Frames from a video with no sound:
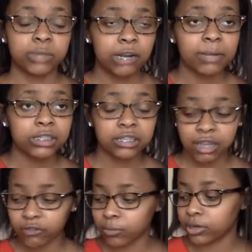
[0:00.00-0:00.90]
but everybody's getting
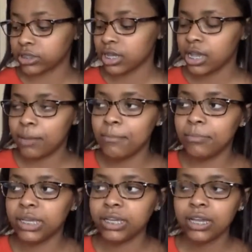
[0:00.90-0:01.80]
hoverboards.
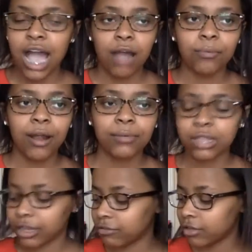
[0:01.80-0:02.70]
Me, I'll probably
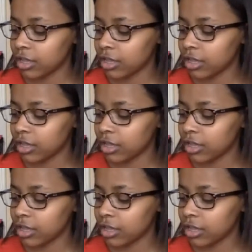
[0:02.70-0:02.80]
like